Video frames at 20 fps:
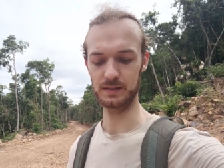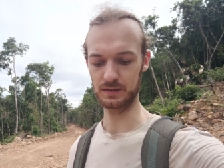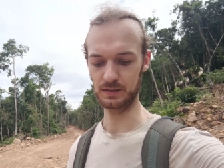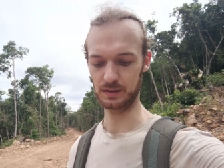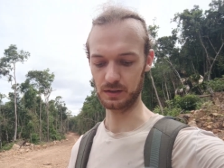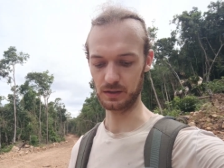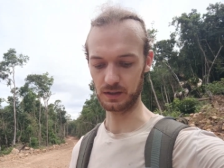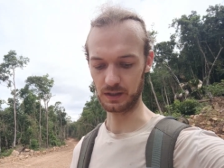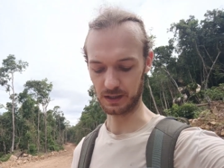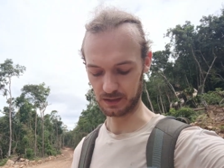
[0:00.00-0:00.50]

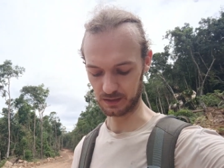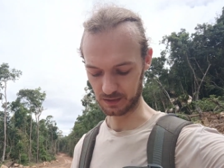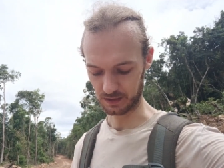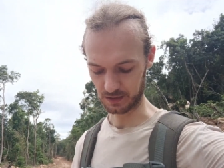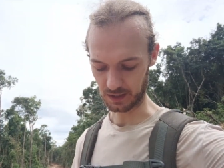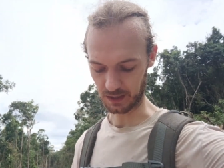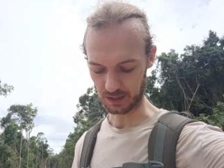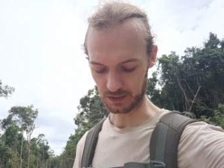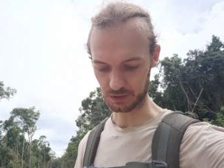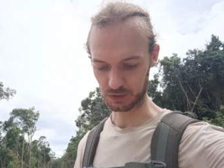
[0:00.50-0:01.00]
So, and
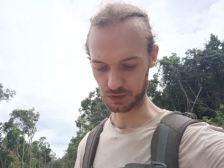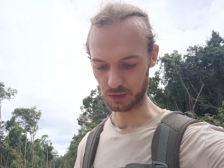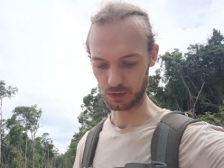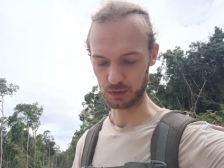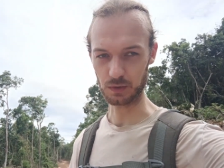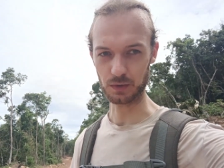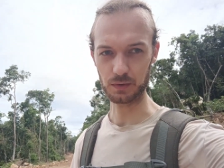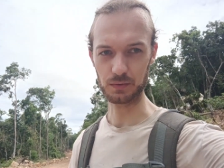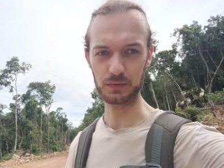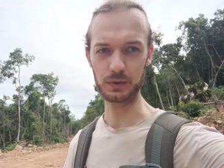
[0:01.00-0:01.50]
I
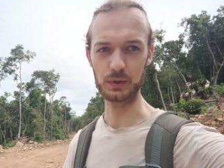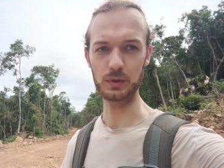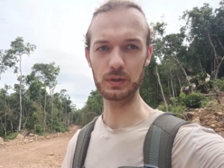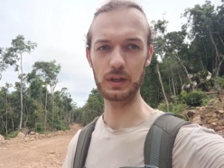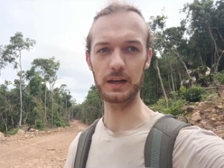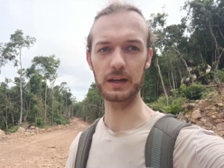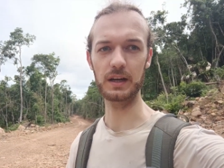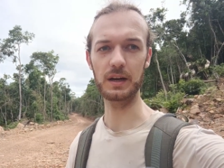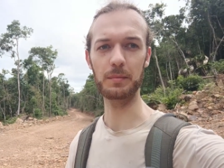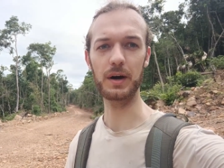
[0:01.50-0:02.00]
still feel
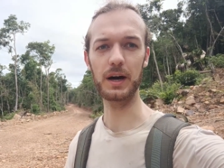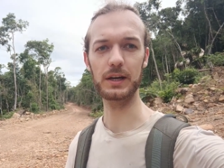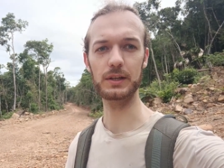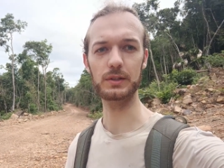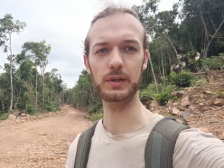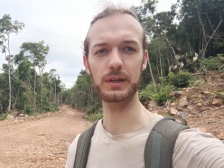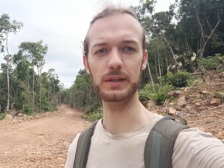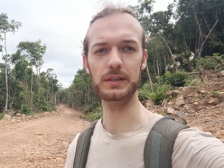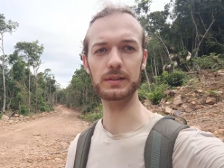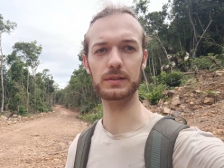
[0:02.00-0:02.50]
like I'm
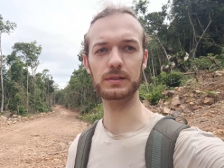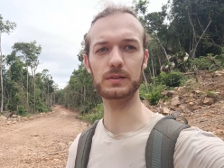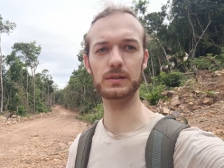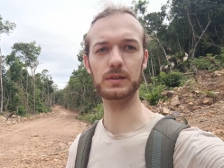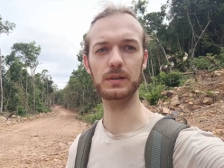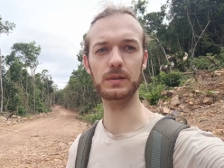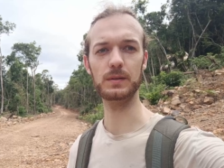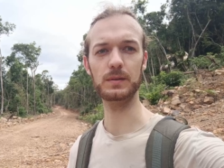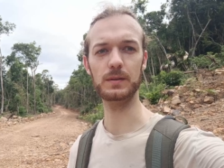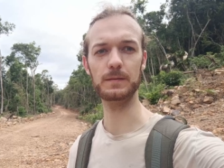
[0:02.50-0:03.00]
hydrated,
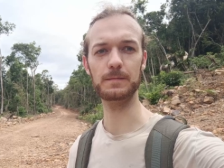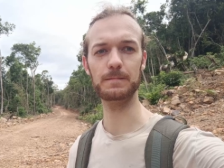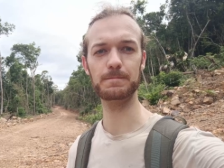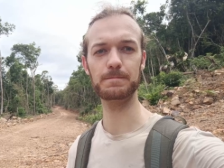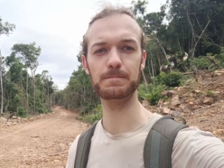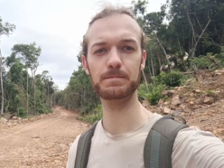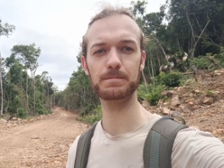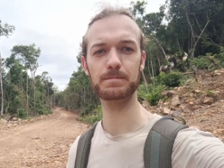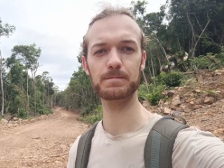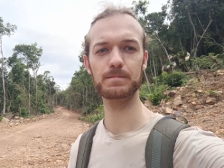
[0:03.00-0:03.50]
so
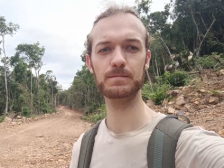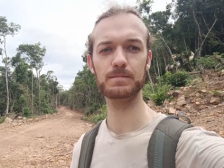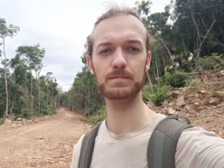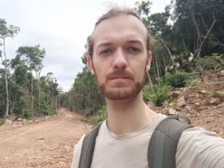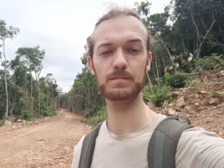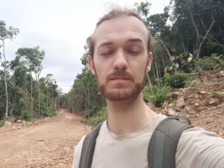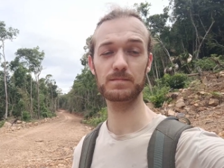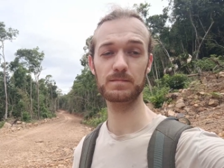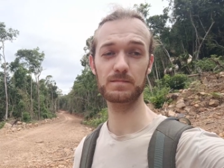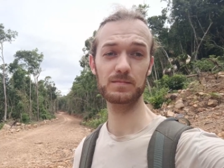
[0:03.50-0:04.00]

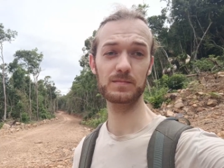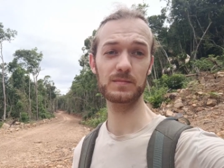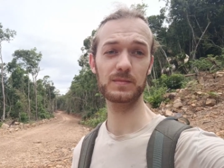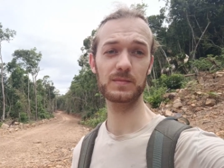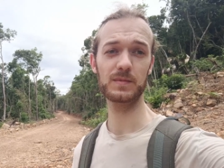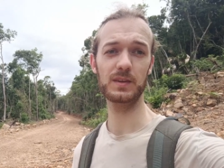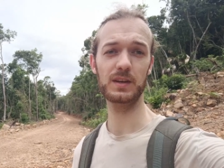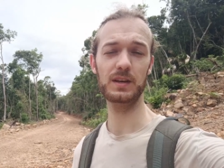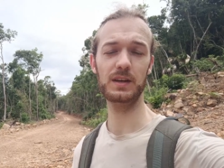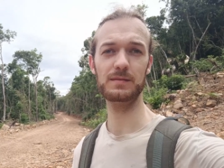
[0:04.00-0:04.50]

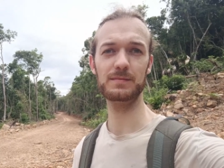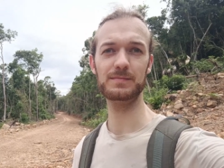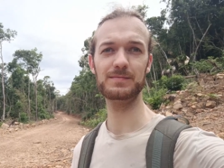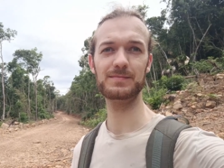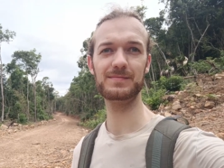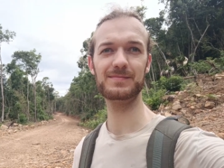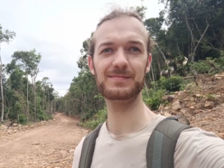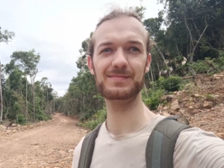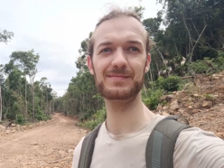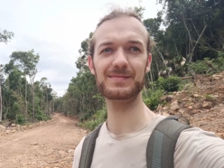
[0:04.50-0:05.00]
yeah,
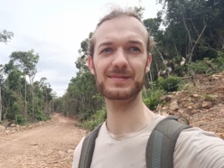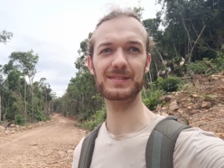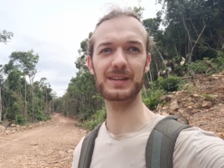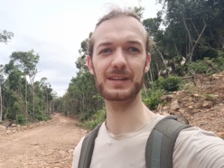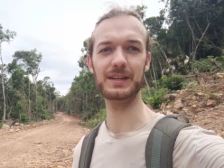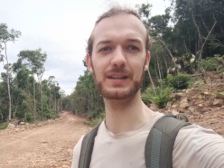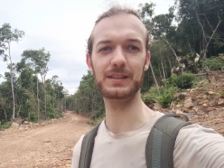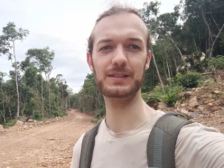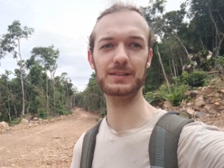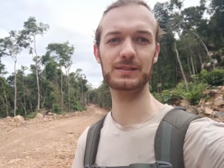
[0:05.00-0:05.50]

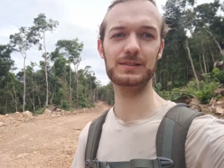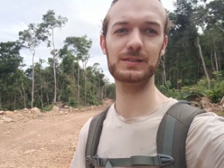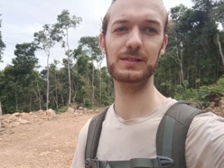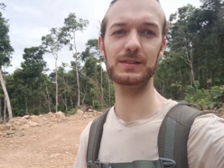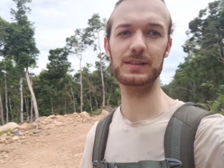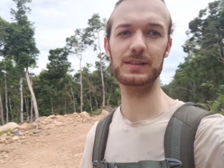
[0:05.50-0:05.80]
I guess